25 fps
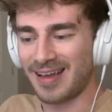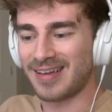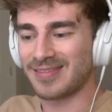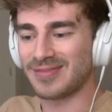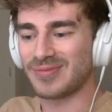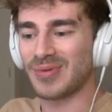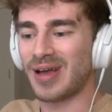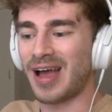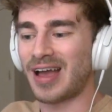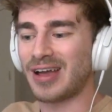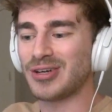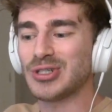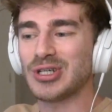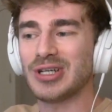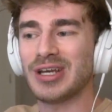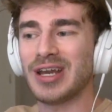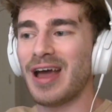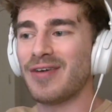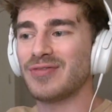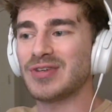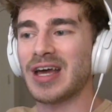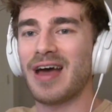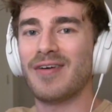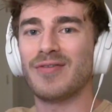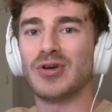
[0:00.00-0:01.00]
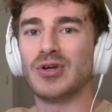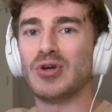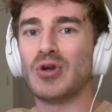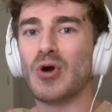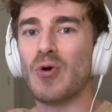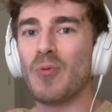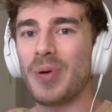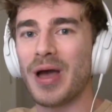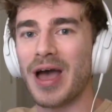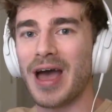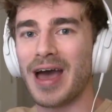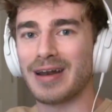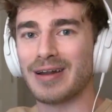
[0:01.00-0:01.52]
I shouldn't have to have a
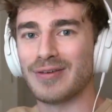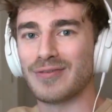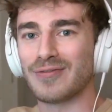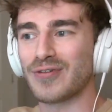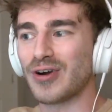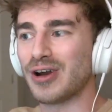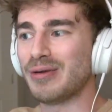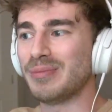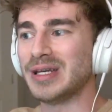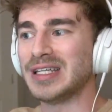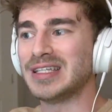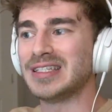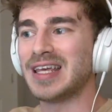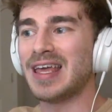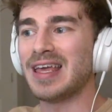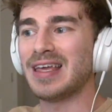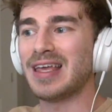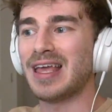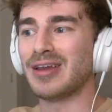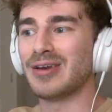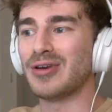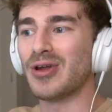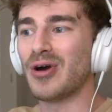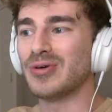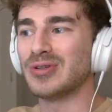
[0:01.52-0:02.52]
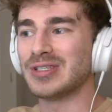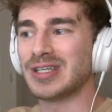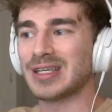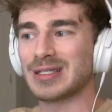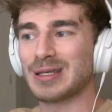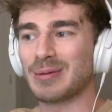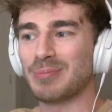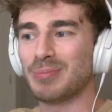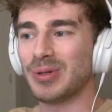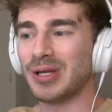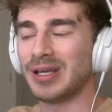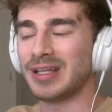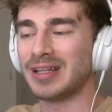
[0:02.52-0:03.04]
notepad in front of me taking notes as
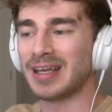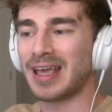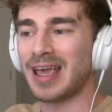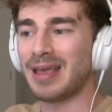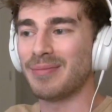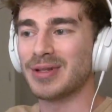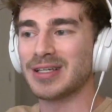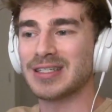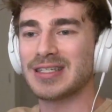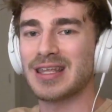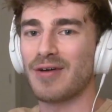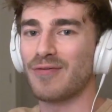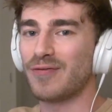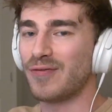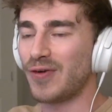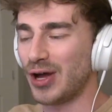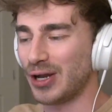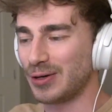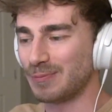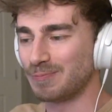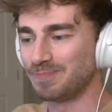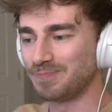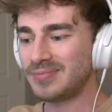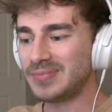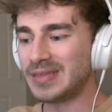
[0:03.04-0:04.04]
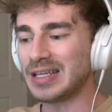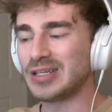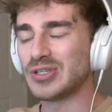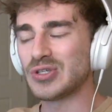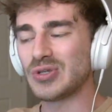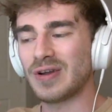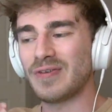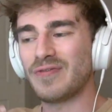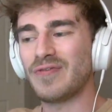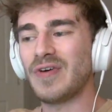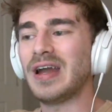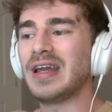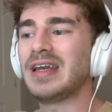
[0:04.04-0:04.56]
I'm playing the game. That's not fun.
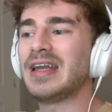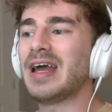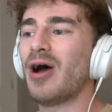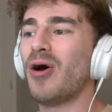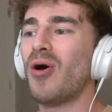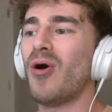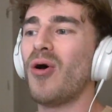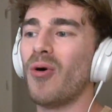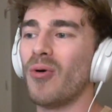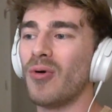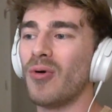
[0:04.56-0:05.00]
So I find out,